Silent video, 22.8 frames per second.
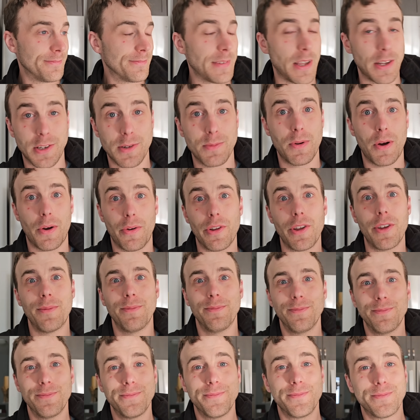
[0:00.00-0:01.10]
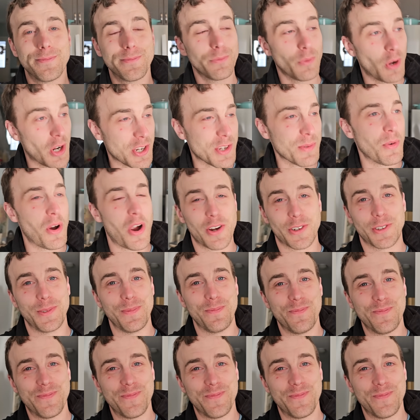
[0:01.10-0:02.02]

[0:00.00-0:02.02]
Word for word: That's about it. Watched some hockey.